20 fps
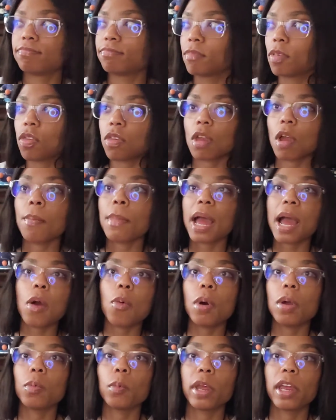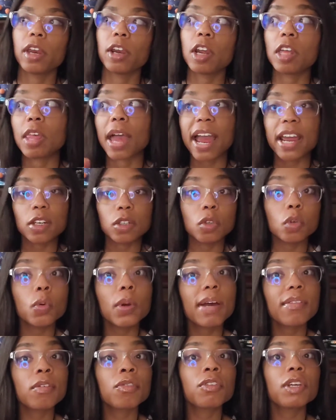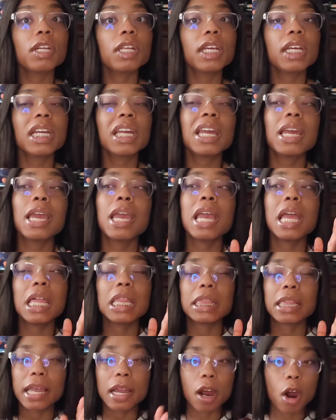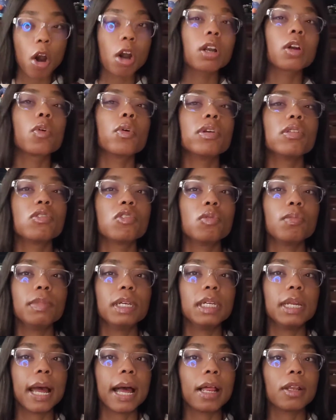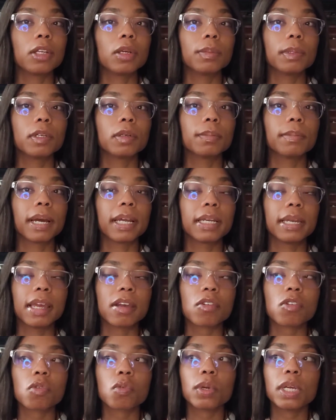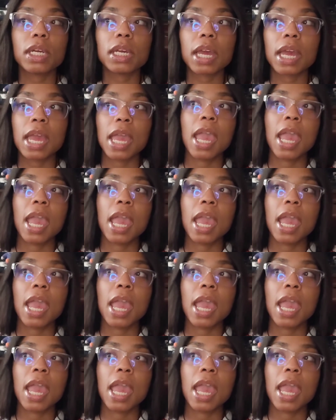Somehow, one way or another, I do have a feeling they are going to be Aldebaran by next week.